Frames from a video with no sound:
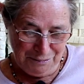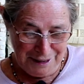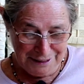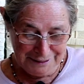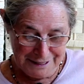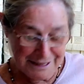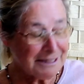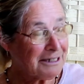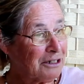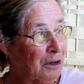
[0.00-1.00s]
Well,
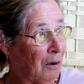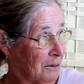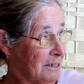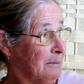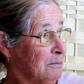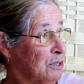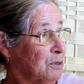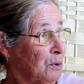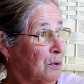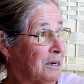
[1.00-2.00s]
it's got some
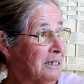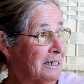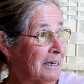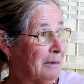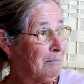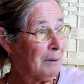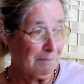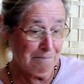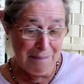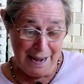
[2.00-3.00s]
stories in it,
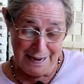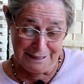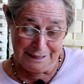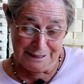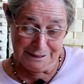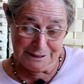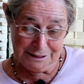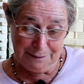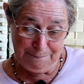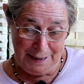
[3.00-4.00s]
but mainly
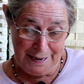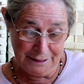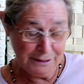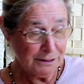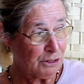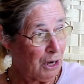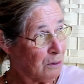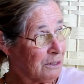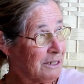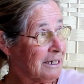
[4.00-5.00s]
it's about
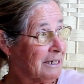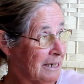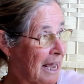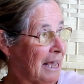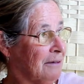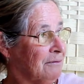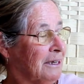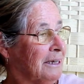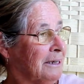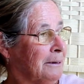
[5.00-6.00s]
Tulsi
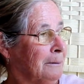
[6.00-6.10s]
Devi.